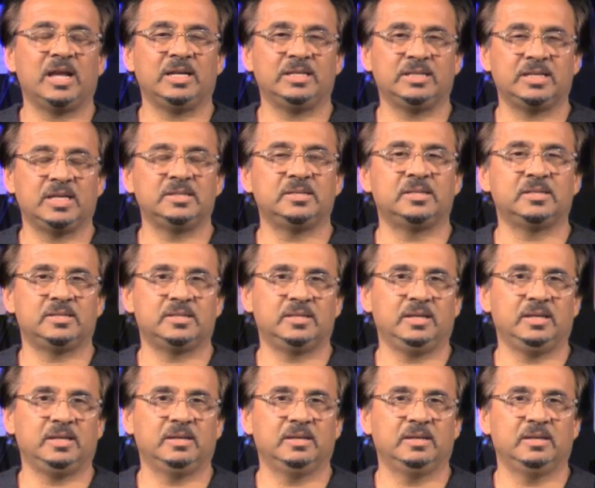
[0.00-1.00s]

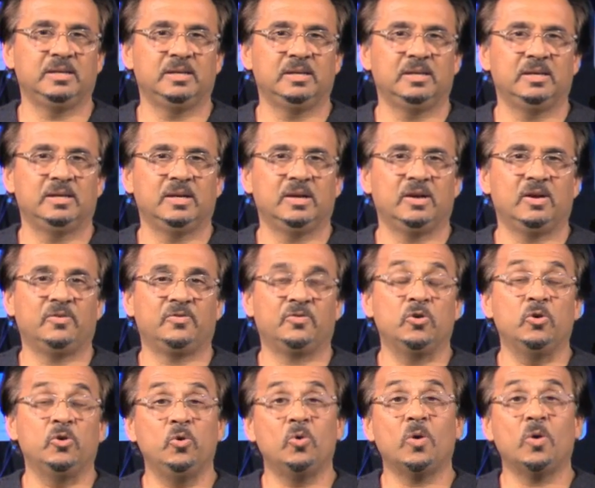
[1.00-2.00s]
identity of
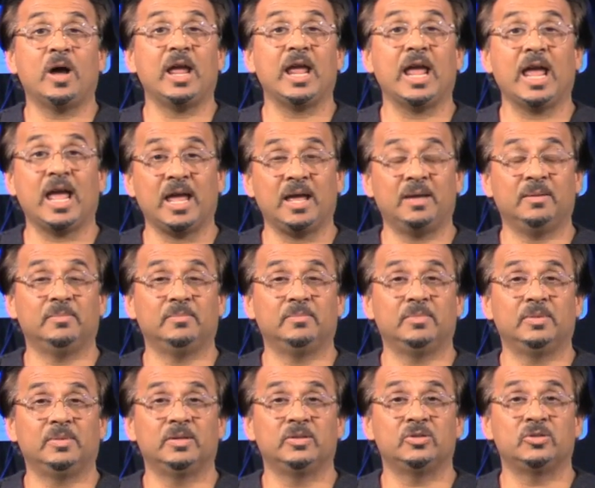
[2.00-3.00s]
who I am
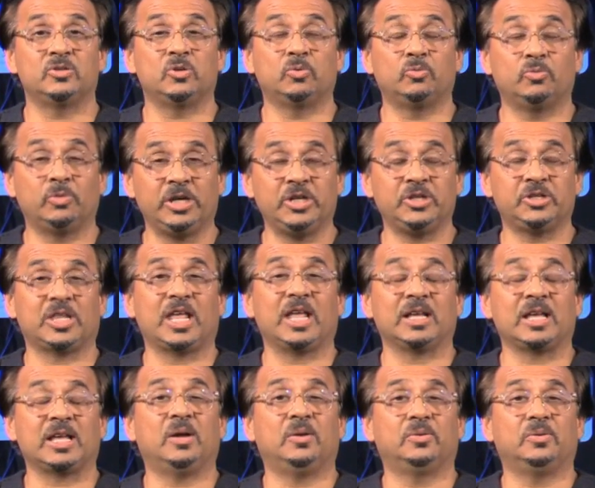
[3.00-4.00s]
to reach
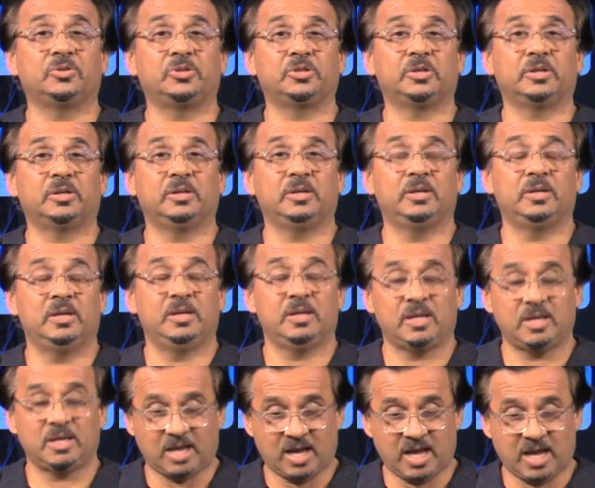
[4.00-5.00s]
that culture.
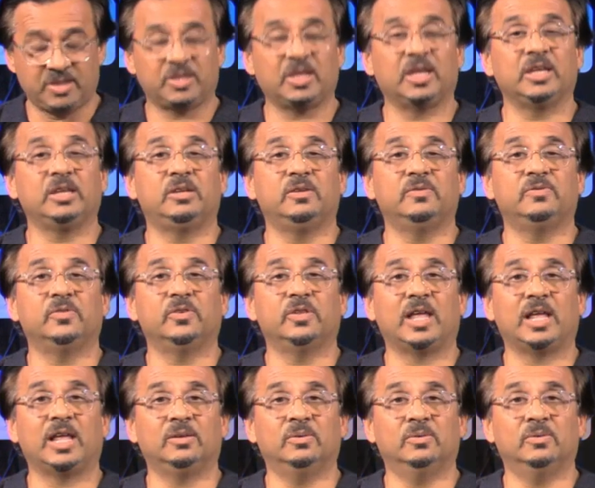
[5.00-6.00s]
I thank you for
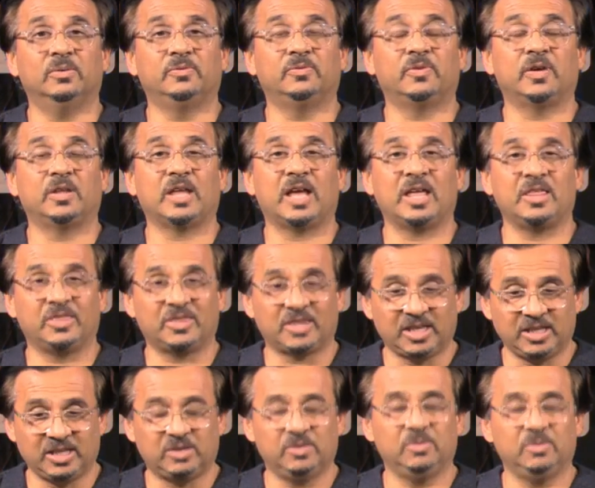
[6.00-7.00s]
that, Lord. Father, I
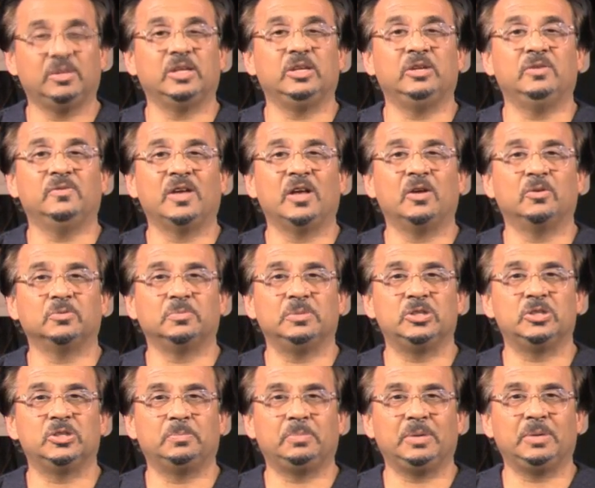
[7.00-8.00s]
thank you that you've helped me
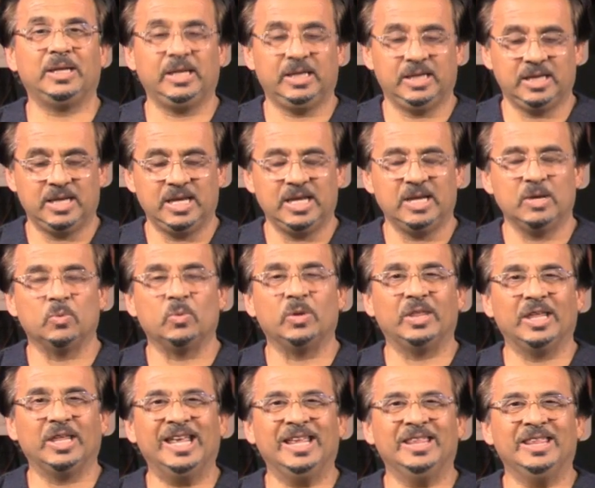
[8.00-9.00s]
to be
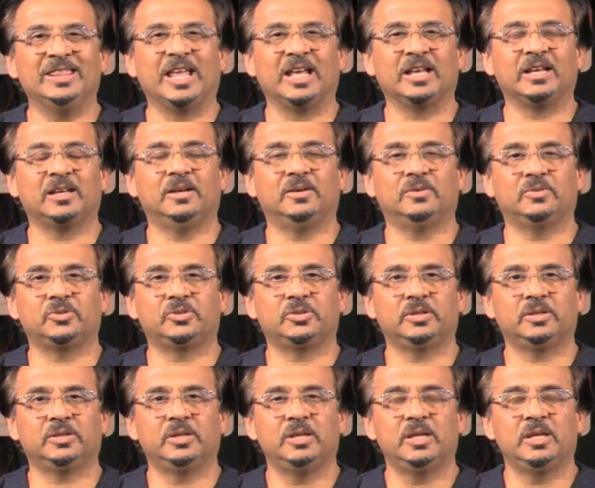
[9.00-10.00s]
within that
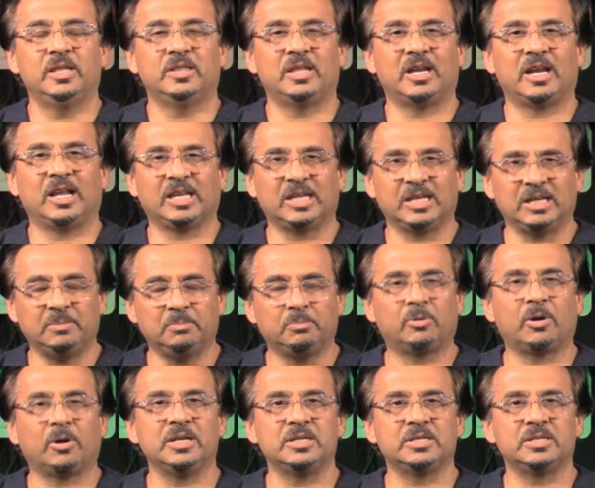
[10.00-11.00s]
culture, that I can
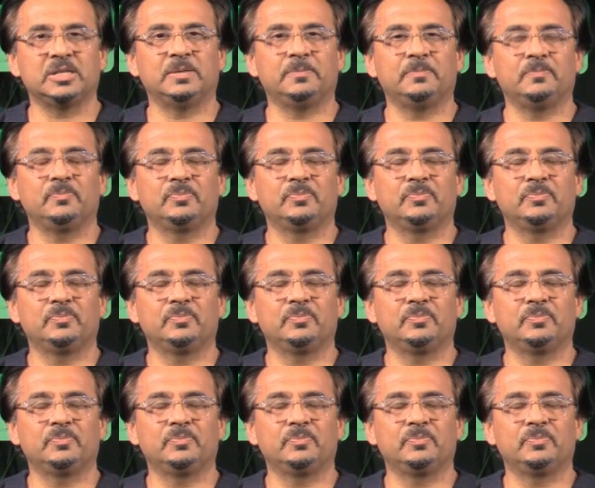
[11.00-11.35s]
embrace it